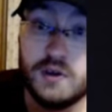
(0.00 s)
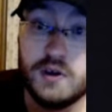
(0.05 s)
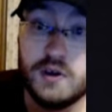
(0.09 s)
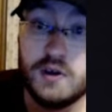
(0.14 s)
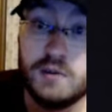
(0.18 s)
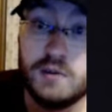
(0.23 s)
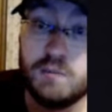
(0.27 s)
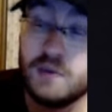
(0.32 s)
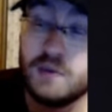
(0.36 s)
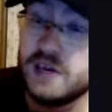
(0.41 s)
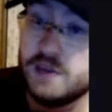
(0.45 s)

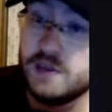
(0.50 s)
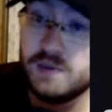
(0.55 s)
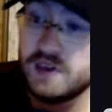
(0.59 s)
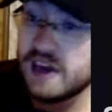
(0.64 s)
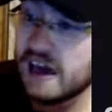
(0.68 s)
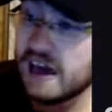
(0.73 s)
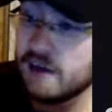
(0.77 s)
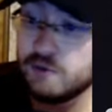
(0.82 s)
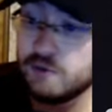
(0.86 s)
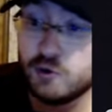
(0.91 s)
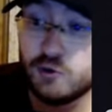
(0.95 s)
Maybe
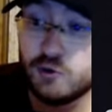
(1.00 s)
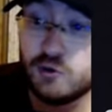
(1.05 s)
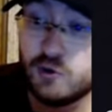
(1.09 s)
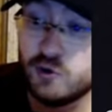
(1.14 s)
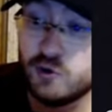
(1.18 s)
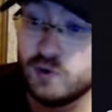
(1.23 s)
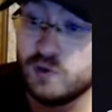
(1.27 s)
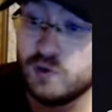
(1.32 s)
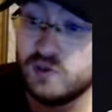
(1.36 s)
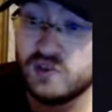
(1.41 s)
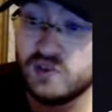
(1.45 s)
after a
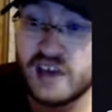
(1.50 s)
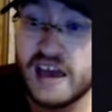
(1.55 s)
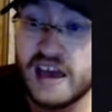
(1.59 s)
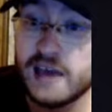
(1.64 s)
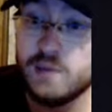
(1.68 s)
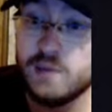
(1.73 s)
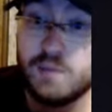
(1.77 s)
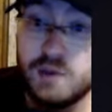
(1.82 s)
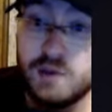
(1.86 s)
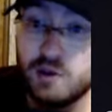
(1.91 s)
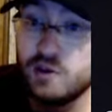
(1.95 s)
certain time
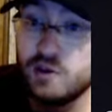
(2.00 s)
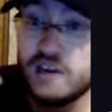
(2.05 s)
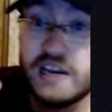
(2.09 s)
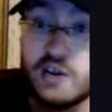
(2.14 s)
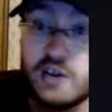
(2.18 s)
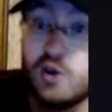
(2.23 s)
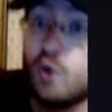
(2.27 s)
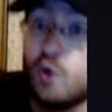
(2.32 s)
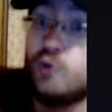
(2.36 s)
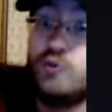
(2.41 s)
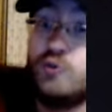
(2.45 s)
period it
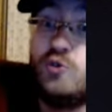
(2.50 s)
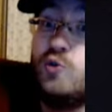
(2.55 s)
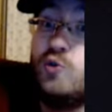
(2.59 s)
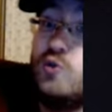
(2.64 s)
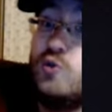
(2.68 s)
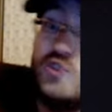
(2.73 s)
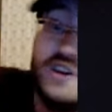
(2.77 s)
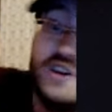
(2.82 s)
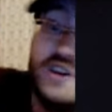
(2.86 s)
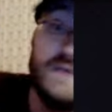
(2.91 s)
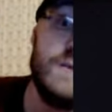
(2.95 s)
goes to
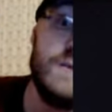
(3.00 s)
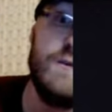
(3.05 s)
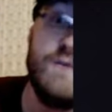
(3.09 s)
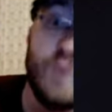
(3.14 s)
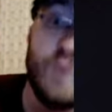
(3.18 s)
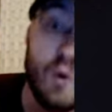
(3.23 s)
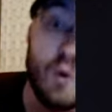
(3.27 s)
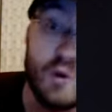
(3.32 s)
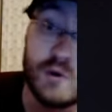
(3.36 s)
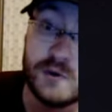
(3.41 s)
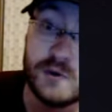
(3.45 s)
different
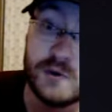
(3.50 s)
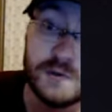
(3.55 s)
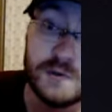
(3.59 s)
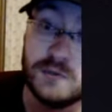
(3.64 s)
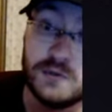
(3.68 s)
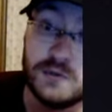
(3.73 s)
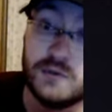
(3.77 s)
forms.